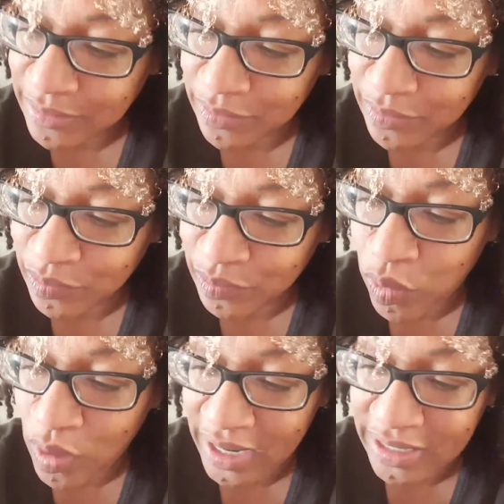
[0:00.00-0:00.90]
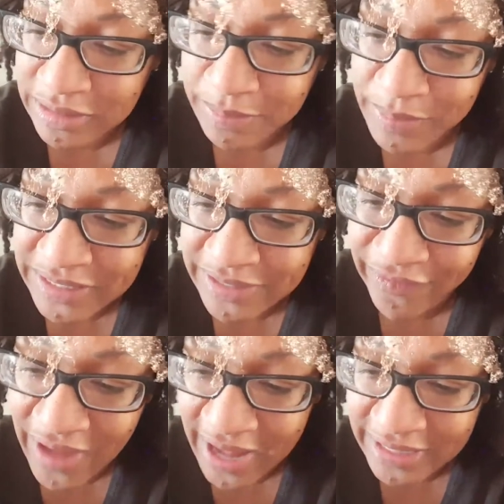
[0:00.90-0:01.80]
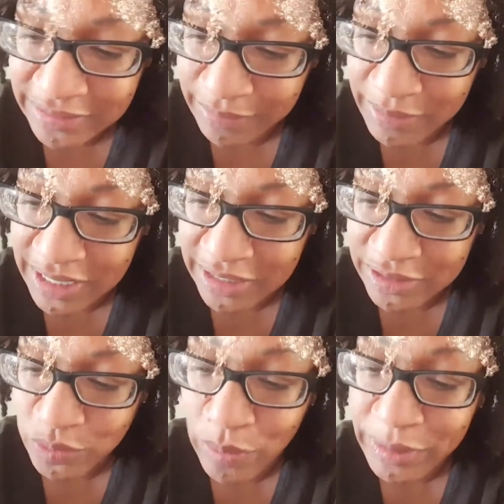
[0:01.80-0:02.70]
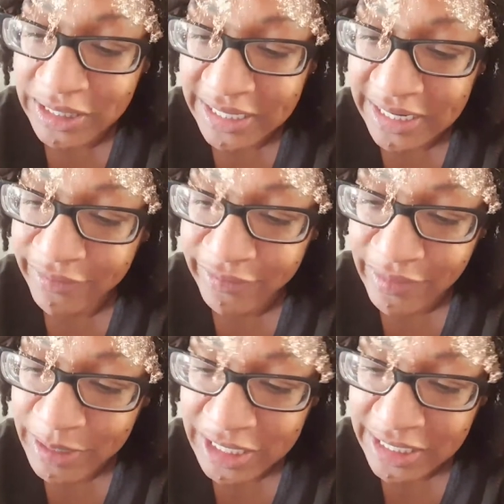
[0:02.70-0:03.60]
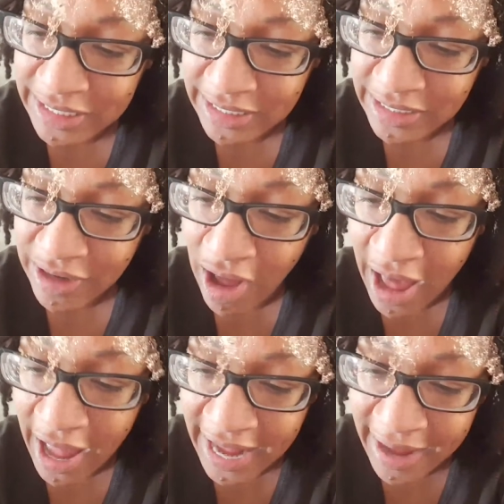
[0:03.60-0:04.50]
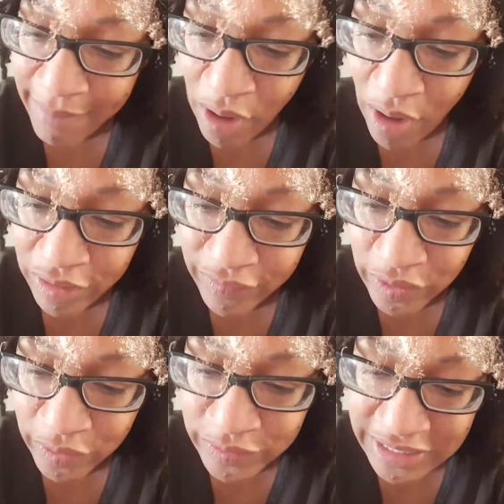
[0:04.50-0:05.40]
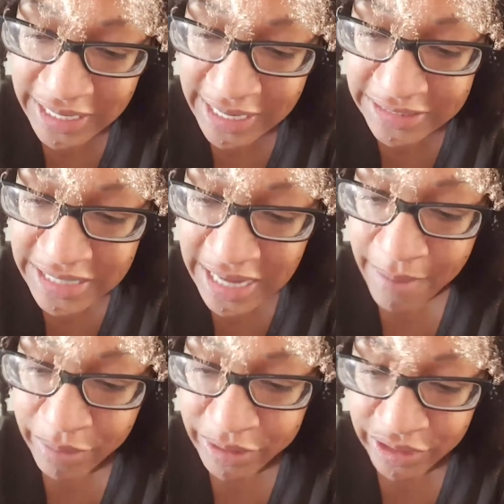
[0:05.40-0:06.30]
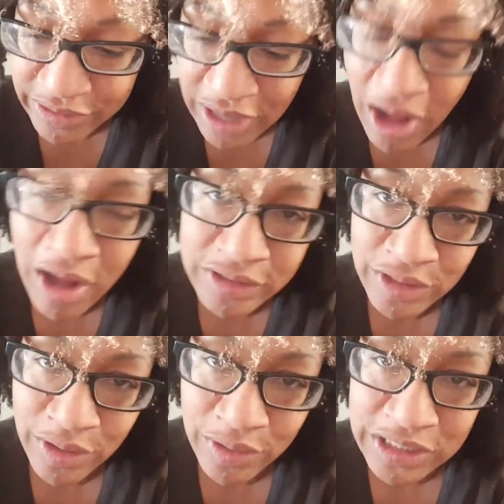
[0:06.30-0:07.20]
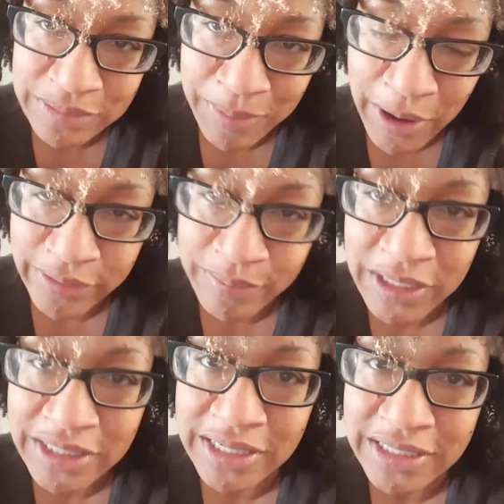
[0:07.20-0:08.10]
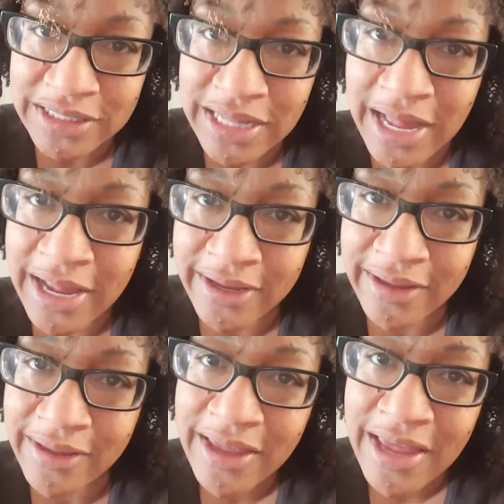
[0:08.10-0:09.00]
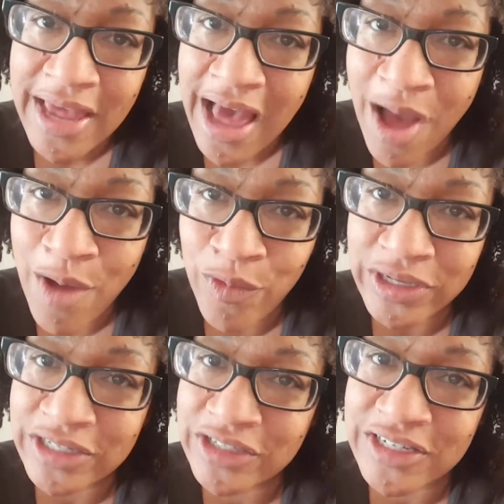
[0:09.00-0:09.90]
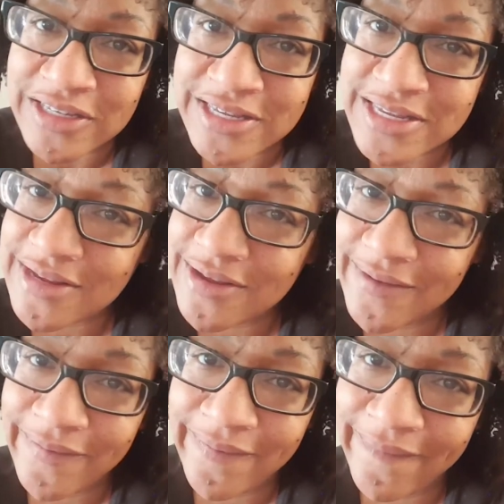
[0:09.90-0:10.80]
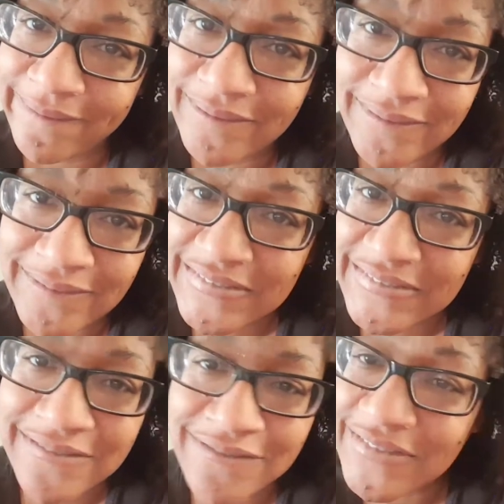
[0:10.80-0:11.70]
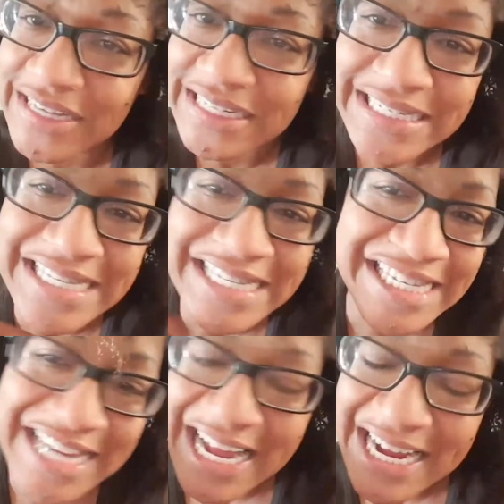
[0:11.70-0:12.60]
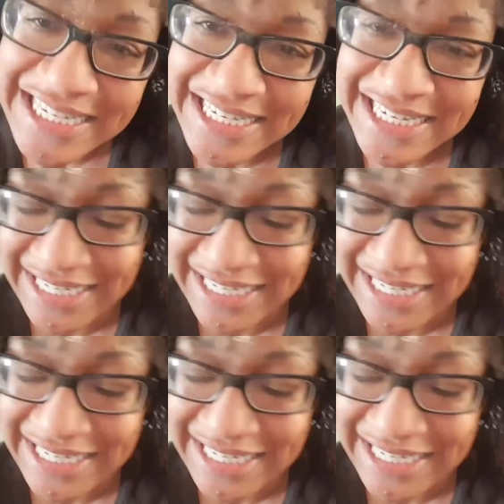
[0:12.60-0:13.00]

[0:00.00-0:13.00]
what has been defined to me as womanly and feminine, and I am all of those things, but there's also this part of me that's like, I want to just fucking shite.